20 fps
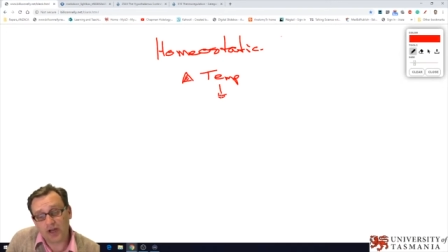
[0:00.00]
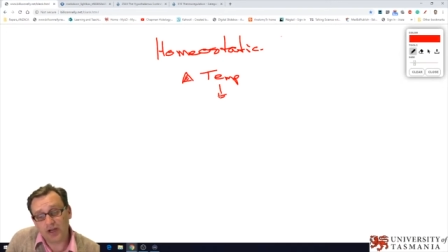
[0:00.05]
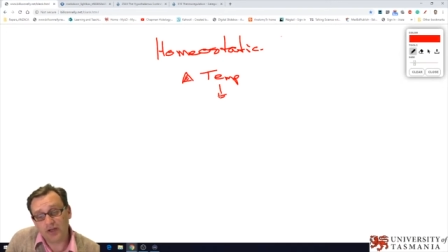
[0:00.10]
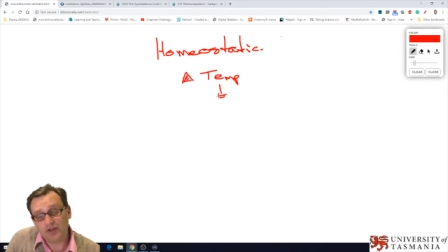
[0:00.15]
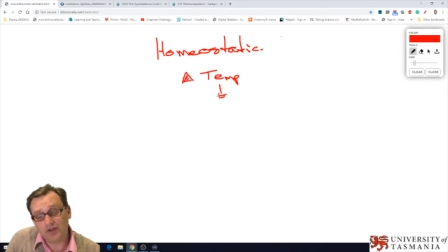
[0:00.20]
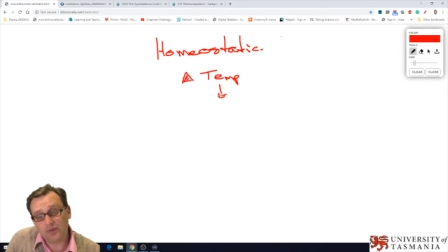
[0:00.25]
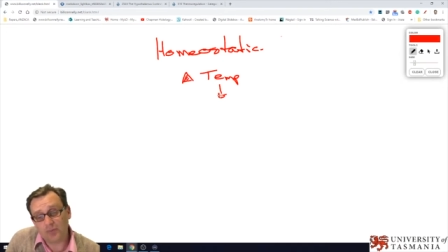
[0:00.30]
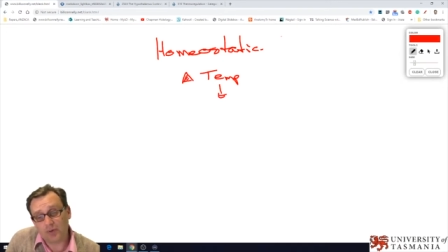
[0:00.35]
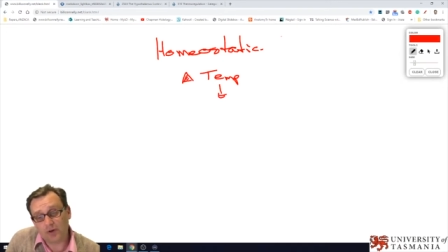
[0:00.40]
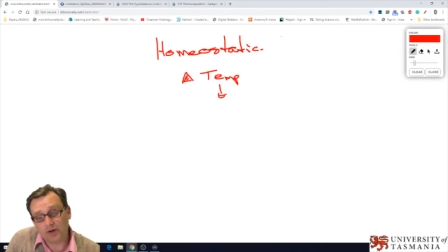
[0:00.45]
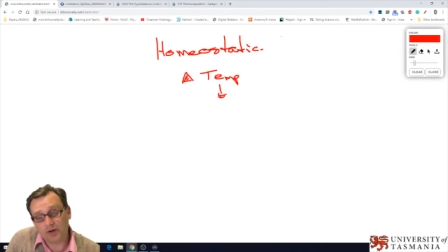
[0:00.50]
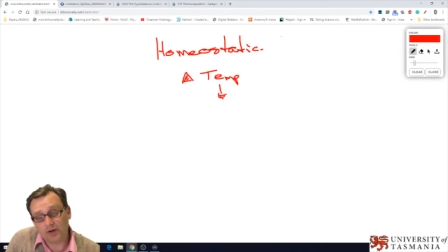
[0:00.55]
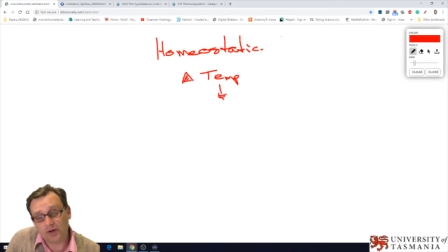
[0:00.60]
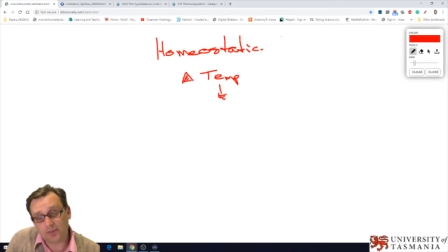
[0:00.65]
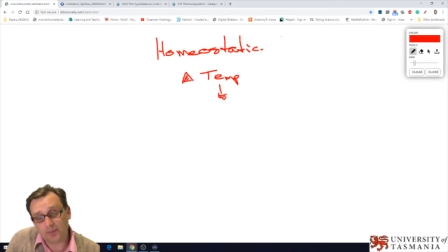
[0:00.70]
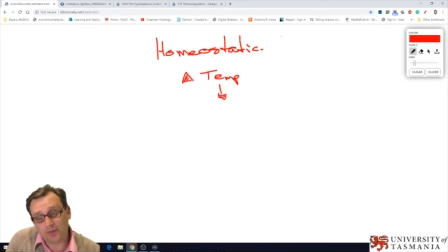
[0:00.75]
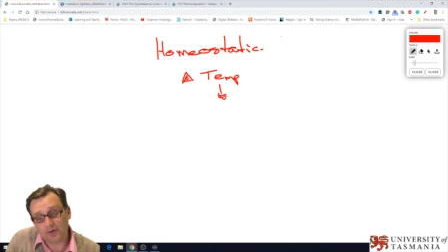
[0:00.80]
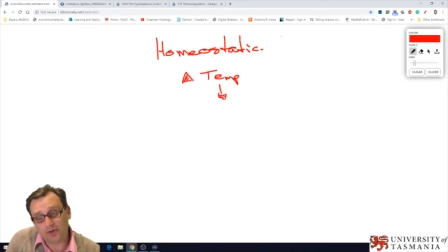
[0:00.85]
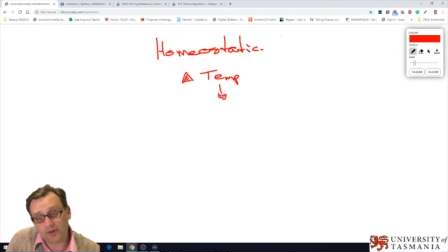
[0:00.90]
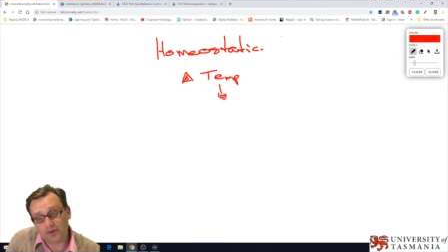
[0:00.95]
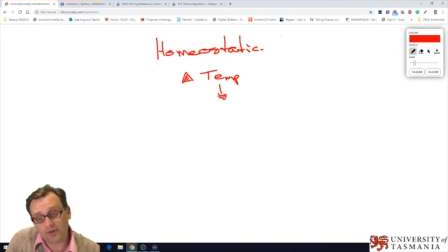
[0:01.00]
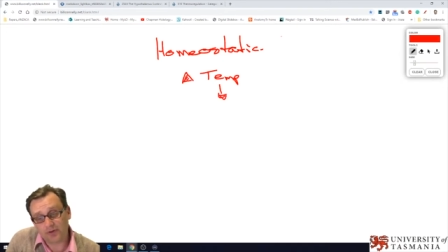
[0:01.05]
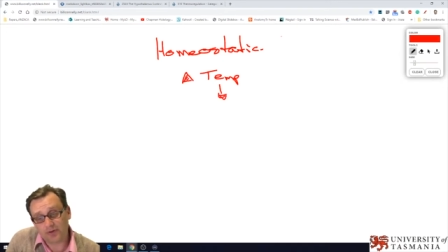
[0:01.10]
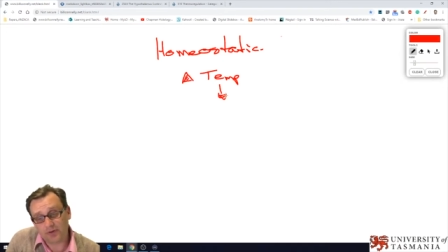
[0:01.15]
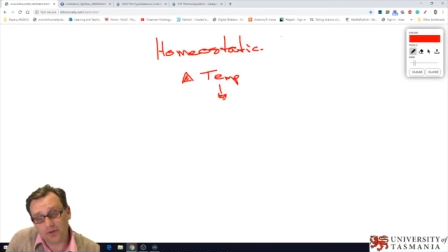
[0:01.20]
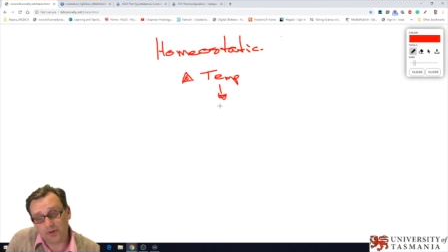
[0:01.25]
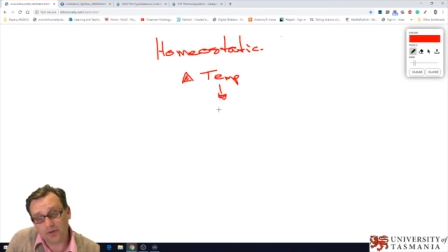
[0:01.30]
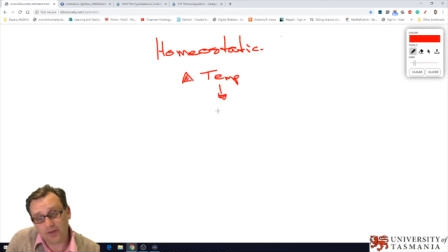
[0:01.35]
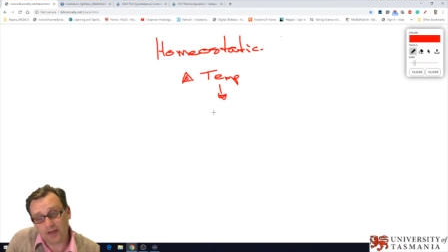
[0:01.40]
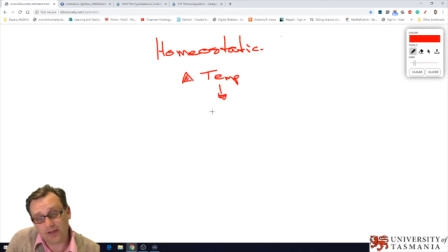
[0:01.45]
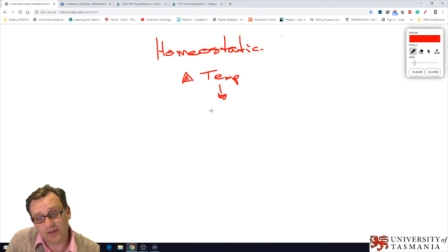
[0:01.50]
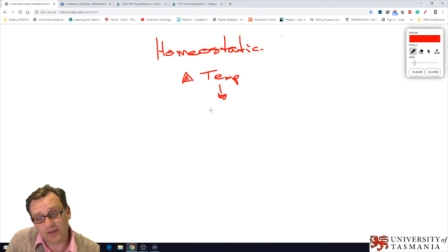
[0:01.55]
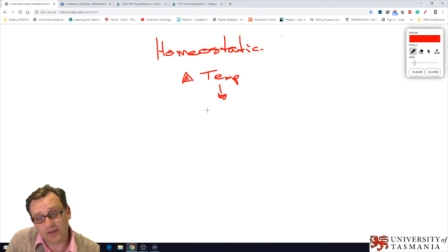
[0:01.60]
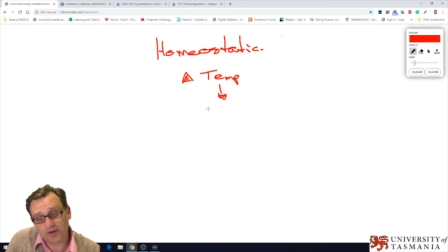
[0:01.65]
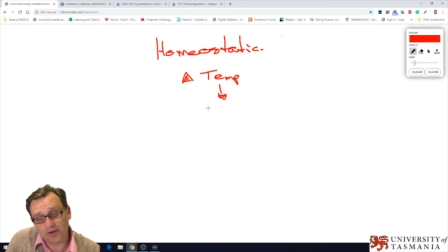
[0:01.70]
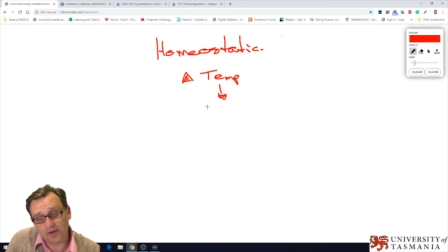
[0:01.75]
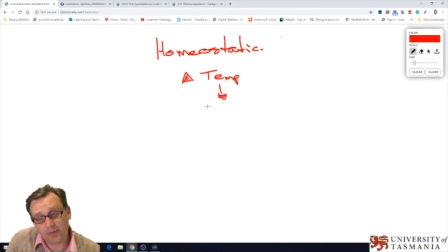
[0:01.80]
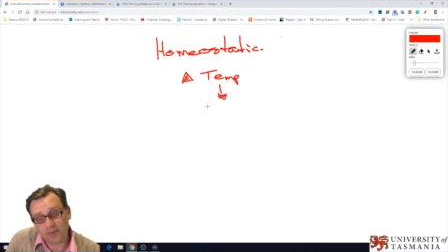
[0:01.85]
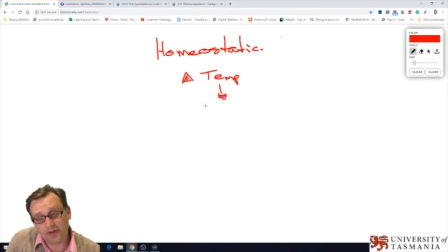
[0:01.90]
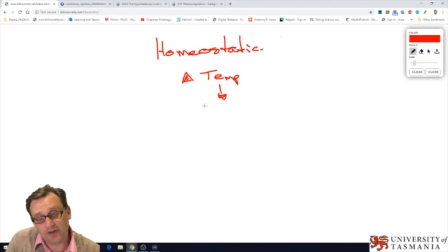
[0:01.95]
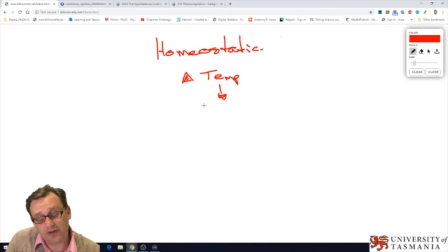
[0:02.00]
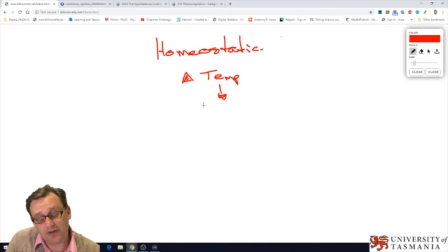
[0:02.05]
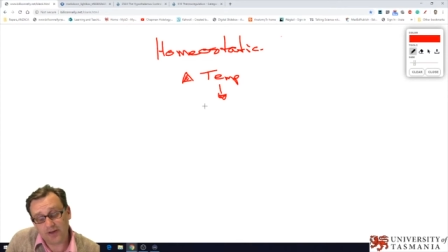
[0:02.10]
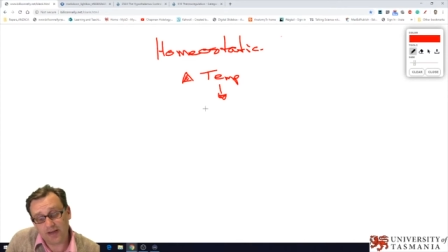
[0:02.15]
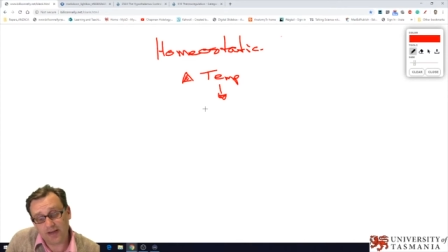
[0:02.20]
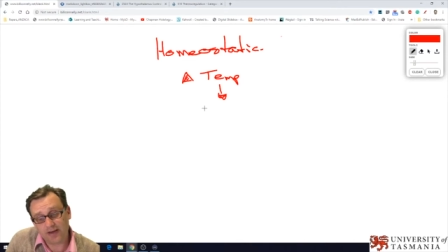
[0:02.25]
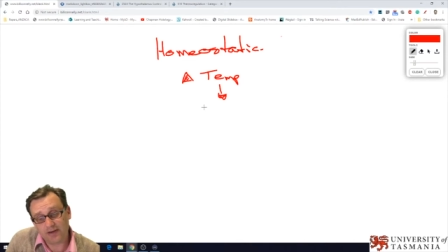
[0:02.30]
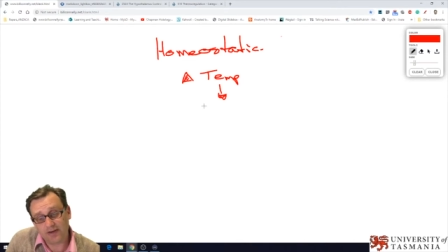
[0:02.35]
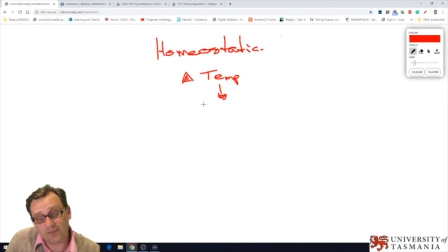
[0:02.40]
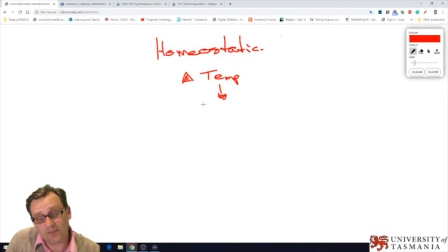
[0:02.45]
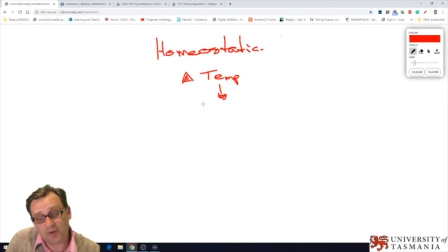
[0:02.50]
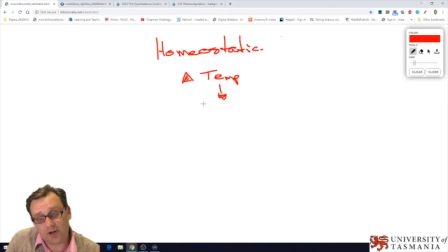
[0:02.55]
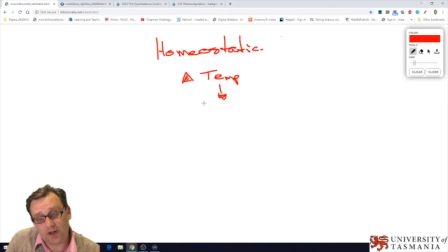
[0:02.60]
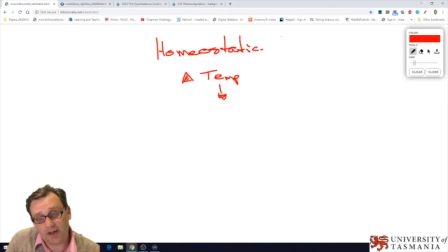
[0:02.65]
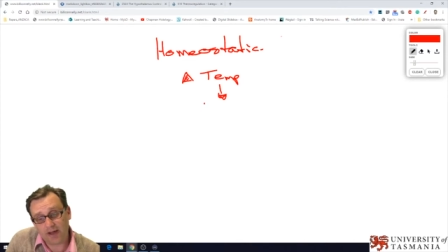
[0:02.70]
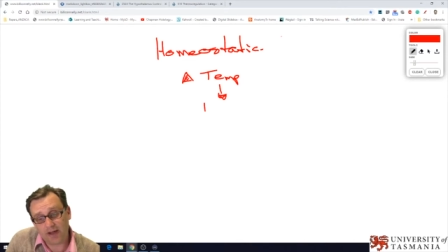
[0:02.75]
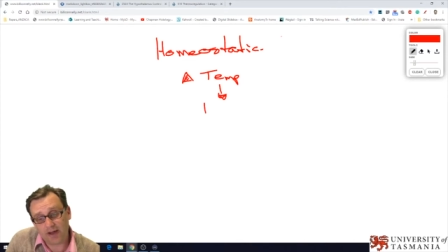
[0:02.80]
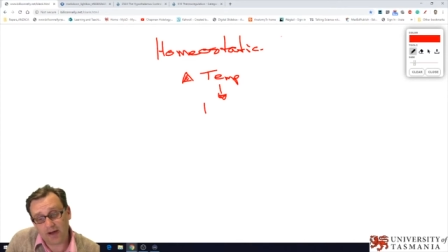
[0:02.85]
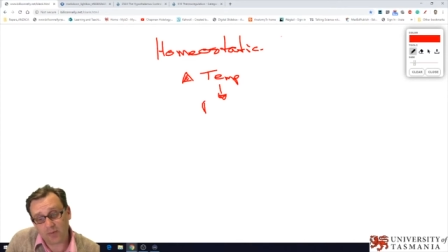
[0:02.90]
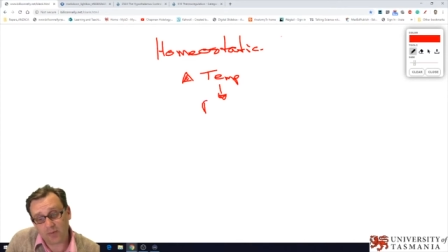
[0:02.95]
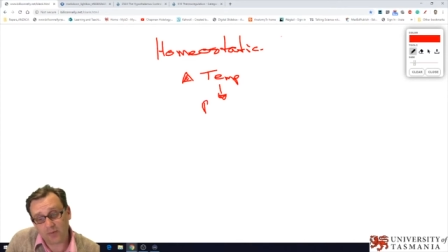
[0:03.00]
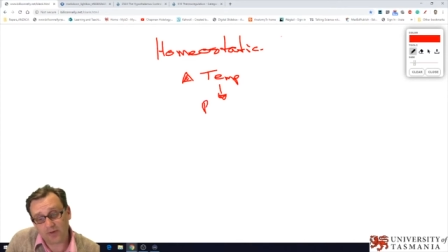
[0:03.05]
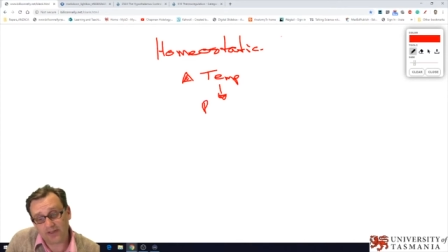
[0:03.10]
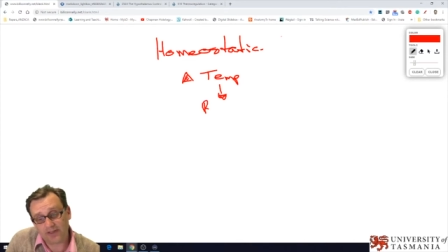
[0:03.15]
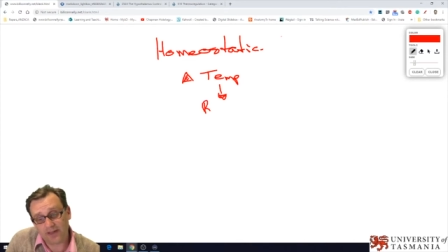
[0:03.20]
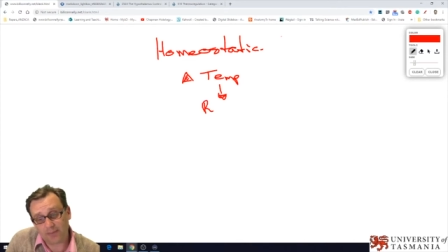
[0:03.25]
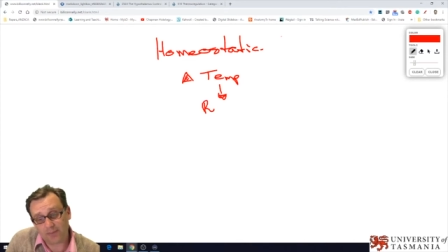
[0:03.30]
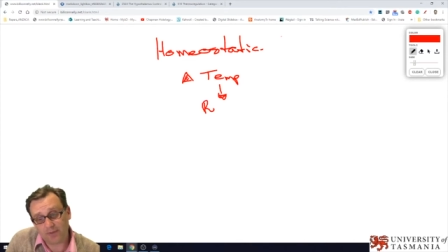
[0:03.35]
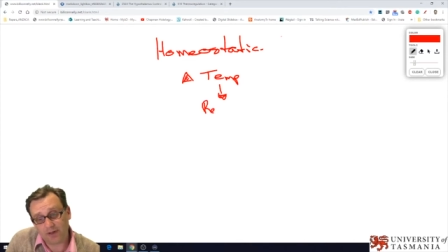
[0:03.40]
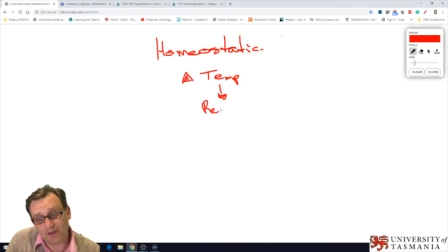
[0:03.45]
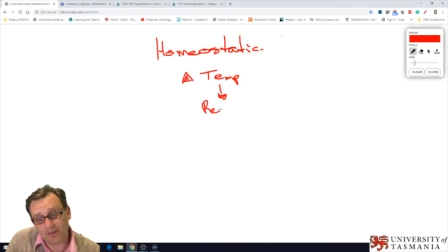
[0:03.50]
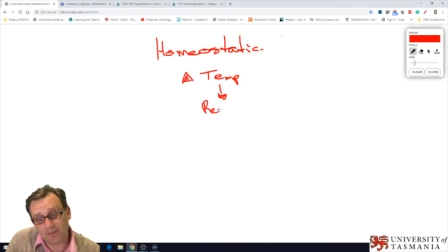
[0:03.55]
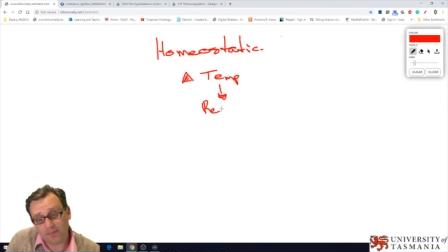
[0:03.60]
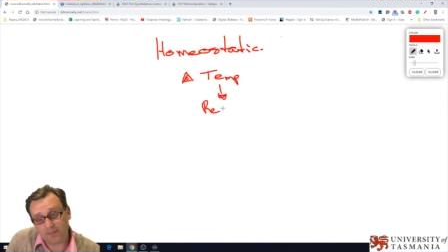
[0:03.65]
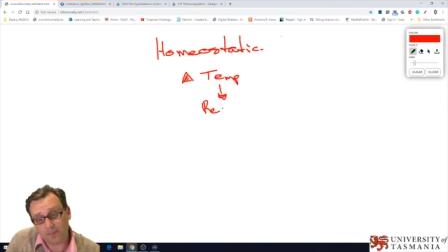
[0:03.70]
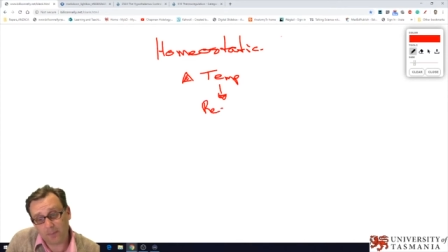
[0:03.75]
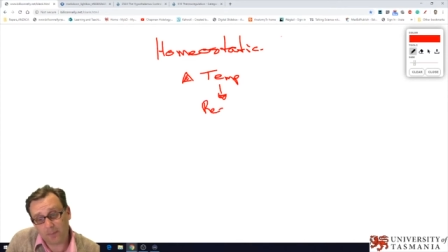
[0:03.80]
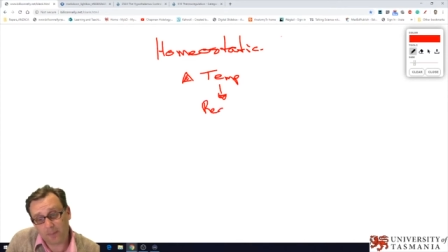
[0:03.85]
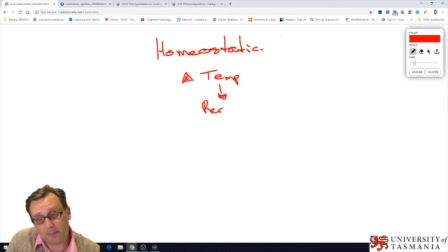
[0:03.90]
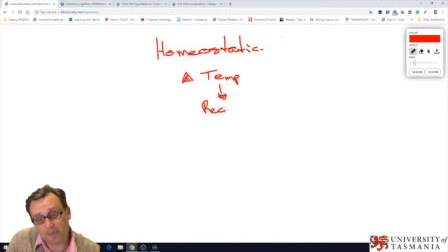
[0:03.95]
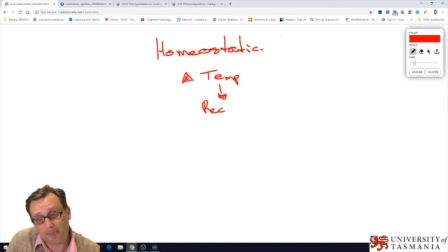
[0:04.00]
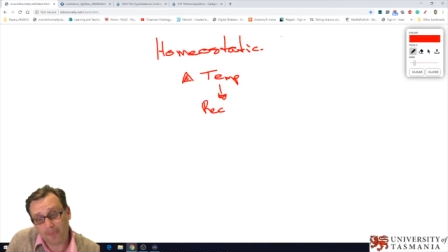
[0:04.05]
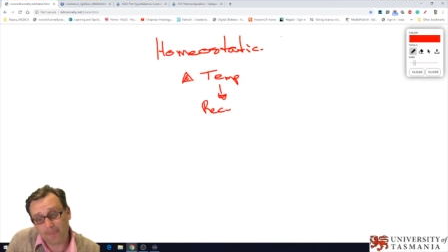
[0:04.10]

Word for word: So change in body temperature. So that's going to be detected by a receptor.